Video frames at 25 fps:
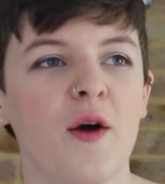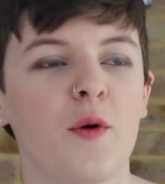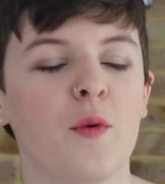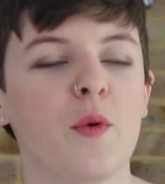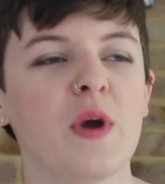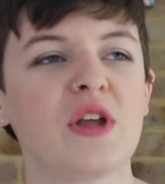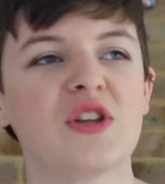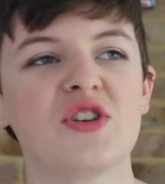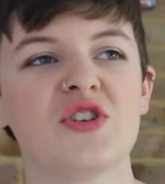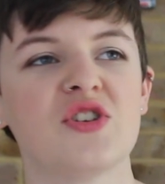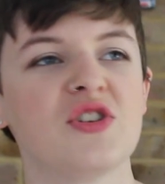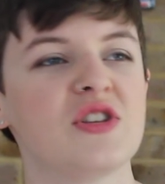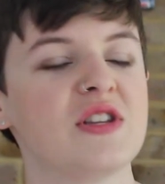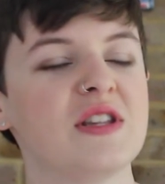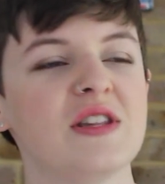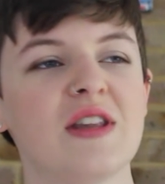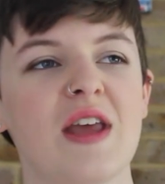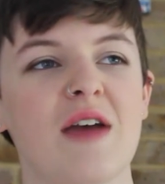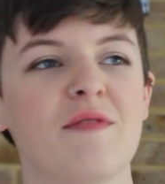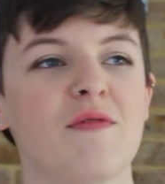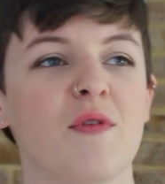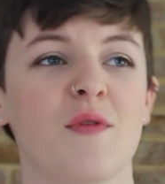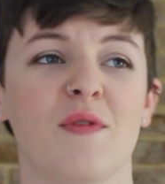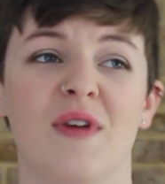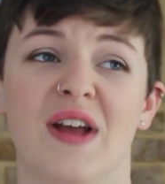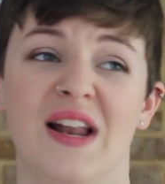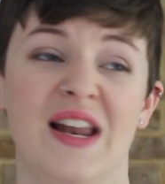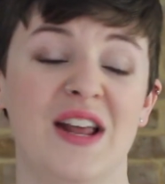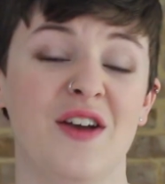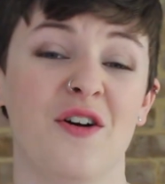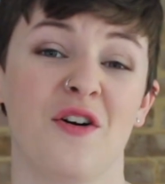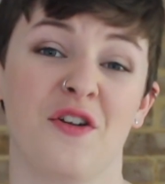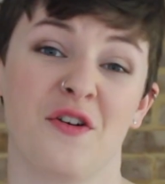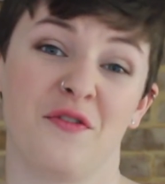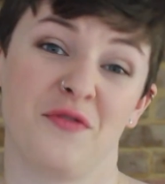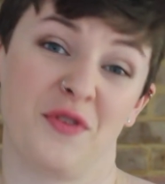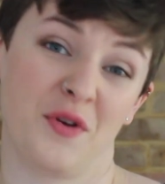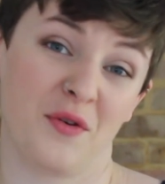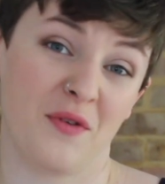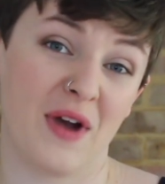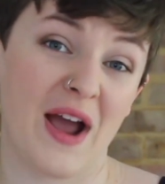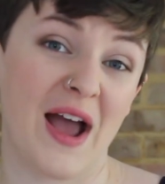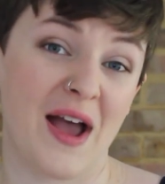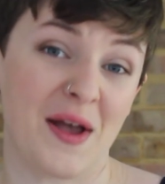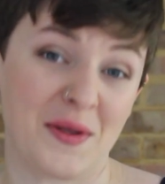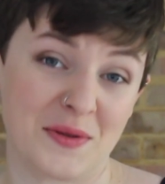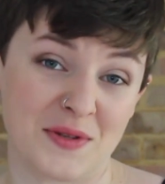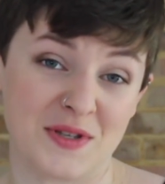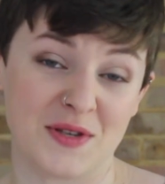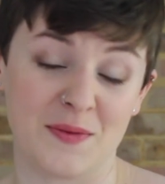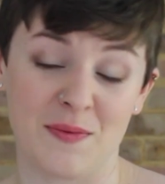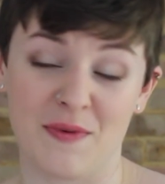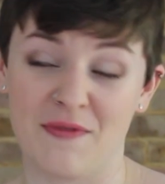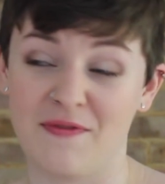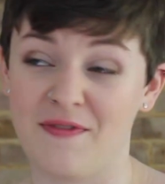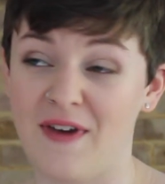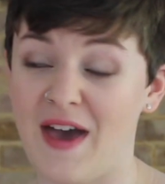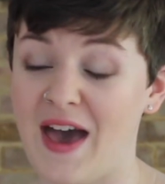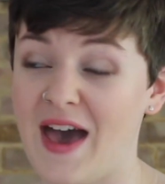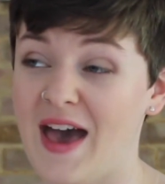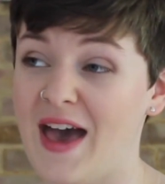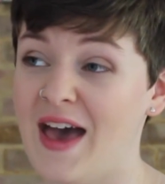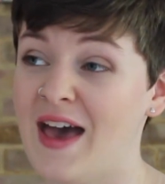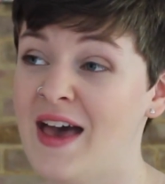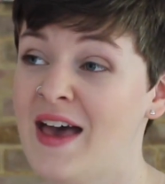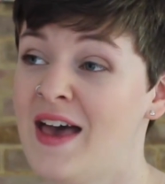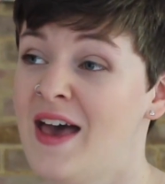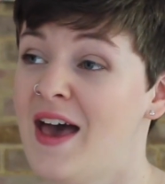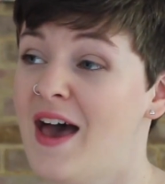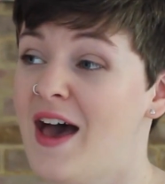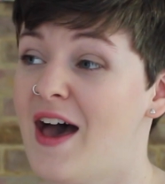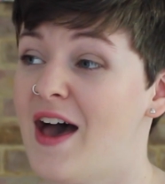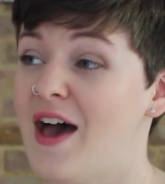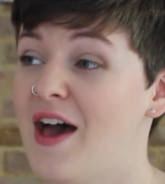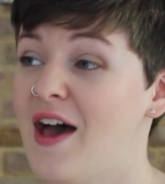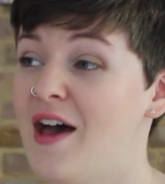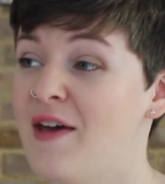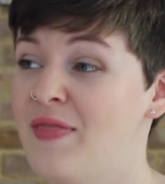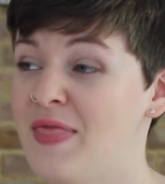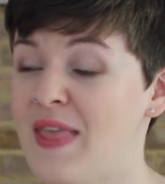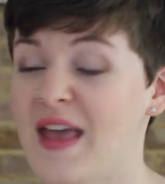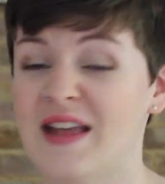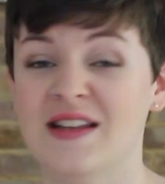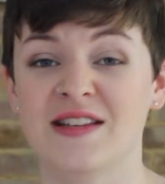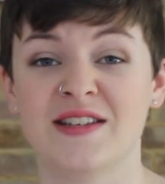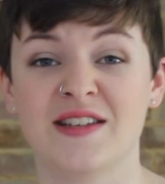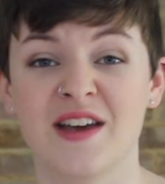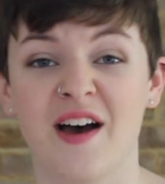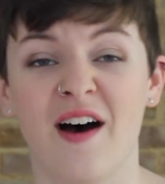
which never really got off the ground, to be fair, and then